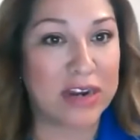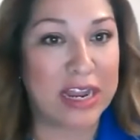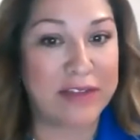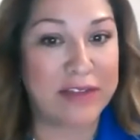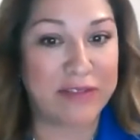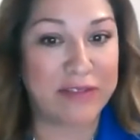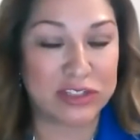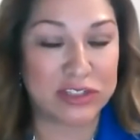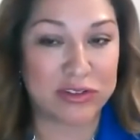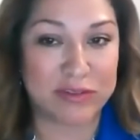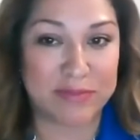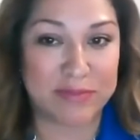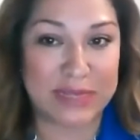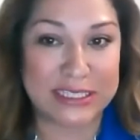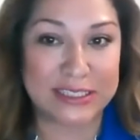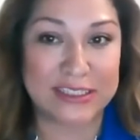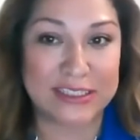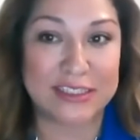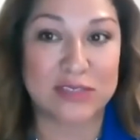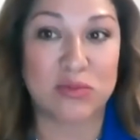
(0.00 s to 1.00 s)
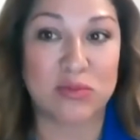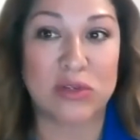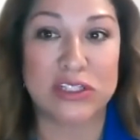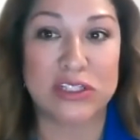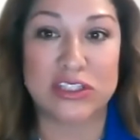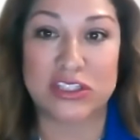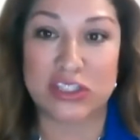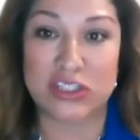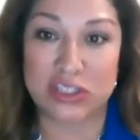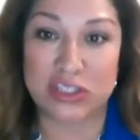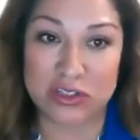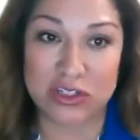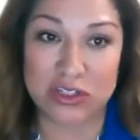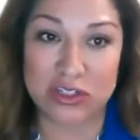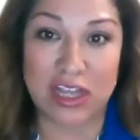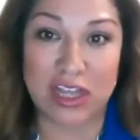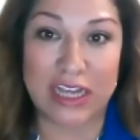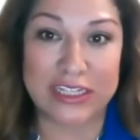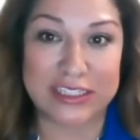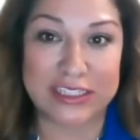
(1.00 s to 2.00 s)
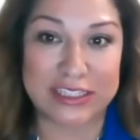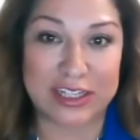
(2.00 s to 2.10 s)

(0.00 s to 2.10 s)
a veteran business wants to utilize